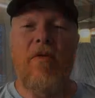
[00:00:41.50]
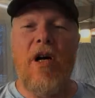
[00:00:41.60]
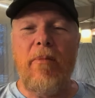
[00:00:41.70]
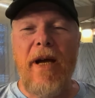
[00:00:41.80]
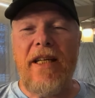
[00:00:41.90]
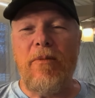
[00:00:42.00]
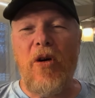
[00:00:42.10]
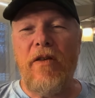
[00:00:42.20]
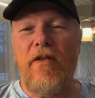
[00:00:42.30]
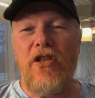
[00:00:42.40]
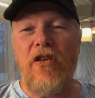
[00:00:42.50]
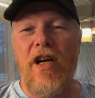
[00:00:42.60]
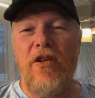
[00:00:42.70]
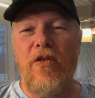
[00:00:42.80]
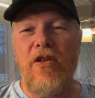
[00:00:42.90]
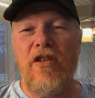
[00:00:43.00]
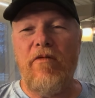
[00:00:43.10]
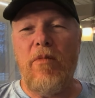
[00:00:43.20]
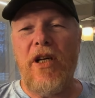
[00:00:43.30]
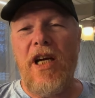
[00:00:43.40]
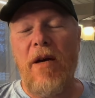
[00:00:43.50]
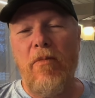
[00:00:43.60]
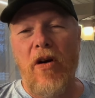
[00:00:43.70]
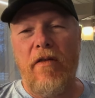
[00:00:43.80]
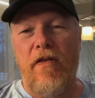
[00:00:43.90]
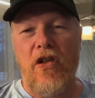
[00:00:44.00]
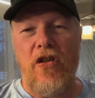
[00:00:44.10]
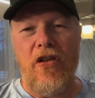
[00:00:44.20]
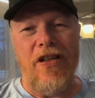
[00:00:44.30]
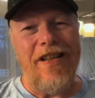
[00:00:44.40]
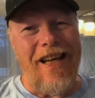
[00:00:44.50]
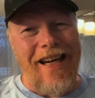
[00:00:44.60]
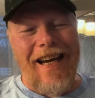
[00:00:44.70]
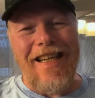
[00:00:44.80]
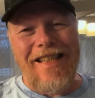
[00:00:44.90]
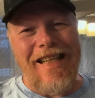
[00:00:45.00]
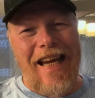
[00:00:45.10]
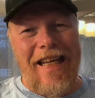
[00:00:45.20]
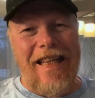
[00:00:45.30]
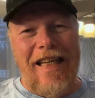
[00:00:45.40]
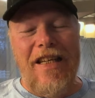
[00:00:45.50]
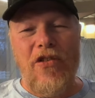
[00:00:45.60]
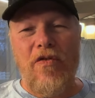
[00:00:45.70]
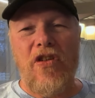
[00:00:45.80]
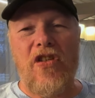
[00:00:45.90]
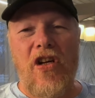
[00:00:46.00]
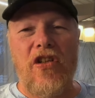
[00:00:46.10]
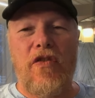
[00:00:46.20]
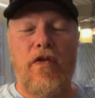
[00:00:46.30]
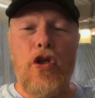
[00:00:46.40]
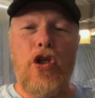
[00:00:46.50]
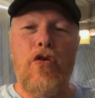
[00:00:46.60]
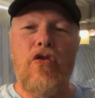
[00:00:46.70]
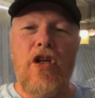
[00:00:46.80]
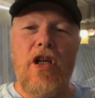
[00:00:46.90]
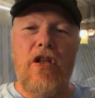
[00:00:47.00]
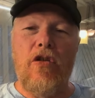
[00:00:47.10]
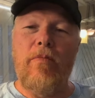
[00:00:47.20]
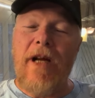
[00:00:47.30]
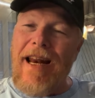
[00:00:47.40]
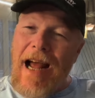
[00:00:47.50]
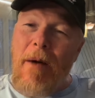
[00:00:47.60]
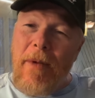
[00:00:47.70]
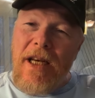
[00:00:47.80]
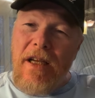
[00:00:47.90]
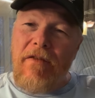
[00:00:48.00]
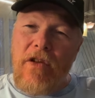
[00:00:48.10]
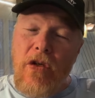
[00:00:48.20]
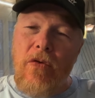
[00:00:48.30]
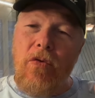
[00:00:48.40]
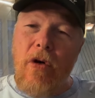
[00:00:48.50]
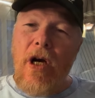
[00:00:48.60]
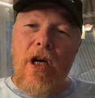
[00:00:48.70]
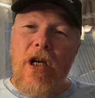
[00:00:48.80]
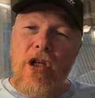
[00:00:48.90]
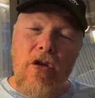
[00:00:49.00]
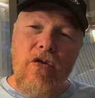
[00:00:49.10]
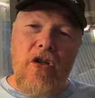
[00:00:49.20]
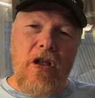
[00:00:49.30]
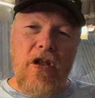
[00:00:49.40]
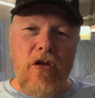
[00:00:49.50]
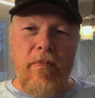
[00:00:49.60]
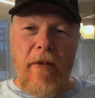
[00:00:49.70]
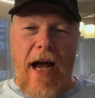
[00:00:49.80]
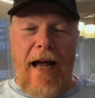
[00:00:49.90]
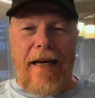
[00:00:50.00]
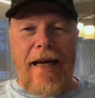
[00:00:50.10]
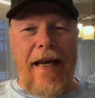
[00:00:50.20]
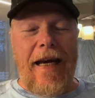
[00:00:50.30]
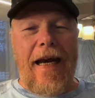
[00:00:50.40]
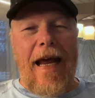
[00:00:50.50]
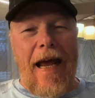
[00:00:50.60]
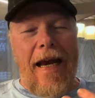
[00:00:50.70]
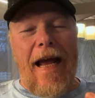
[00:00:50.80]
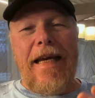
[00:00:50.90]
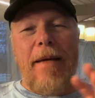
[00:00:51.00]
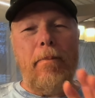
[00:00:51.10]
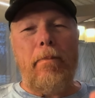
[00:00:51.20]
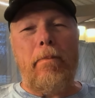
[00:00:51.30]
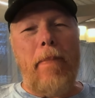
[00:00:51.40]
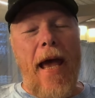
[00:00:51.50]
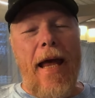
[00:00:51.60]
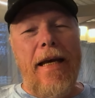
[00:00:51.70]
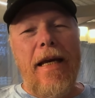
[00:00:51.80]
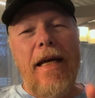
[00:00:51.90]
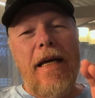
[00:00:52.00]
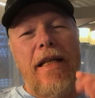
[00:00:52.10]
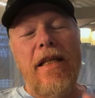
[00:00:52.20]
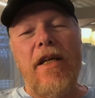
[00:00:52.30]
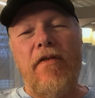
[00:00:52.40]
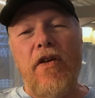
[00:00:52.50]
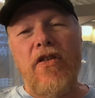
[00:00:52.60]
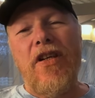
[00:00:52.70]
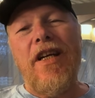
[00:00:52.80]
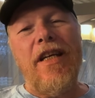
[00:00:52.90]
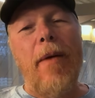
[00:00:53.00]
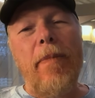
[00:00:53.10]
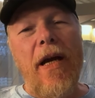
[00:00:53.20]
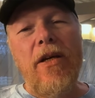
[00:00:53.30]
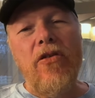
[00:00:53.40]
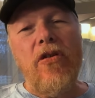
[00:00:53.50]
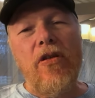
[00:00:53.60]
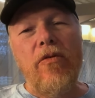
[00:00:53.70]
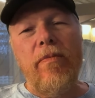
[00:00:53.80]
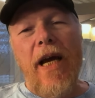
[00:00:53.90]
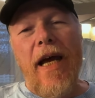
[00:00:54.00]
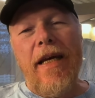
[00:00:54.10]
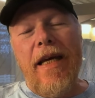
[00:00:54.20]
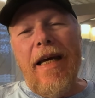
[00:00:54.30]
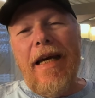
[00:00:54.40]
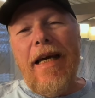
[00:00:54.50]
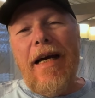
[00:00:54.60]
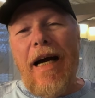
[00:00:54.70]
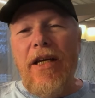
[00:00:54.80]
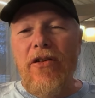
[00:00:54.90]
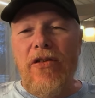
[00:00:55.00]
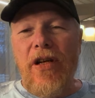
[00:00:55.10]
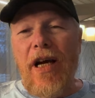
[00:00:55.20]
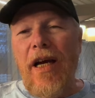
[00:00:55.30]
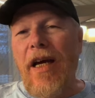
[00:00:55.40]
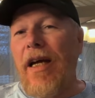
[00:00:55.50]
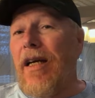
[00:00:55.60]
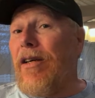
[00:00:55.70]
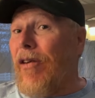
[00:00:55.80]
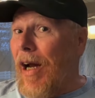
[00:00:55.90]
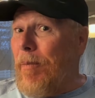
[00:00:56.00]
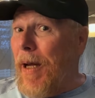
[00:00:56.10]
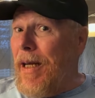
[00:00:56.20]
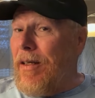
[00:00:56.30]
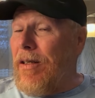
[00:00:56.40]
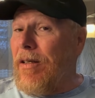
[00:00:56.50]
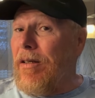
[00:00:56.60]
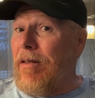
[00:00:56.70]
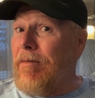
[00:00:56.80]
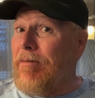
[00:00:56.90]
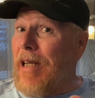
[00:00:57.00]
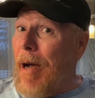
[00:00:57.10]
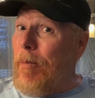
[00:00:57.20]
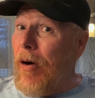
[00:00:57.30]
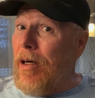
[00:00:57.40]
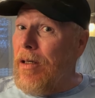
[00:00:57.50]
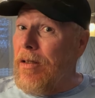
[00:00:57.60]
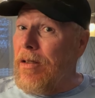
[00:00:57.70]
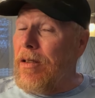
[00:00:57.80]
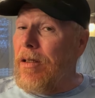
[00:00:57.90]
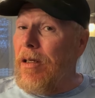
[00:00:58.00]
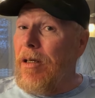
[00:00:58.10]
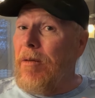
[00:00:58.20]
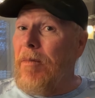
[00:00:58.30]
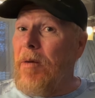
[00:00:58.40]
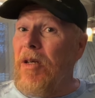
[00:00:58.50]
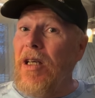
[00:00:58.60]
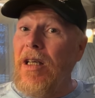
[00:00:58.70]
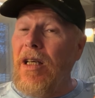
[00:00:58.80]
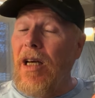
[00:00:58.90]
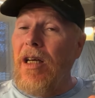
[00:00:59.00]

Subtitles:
Welcome back to Mark Fisher Outdoors, everybody. I'm Mark Fisher. Like I said, these results for using a loop knot. How many of you use a loop knot? And I can bet that if you're saying, yep, I use a loop knot, I use it on crankbaits, topwaters, maybe